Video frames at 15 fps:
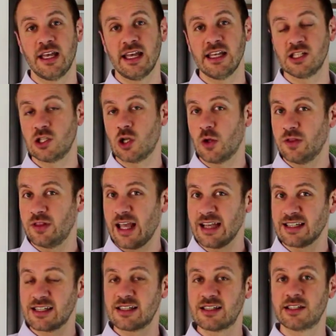is not
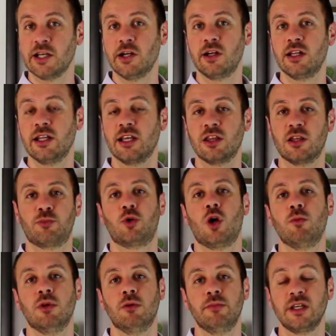necessarily the
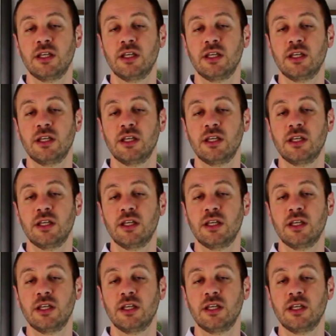problem,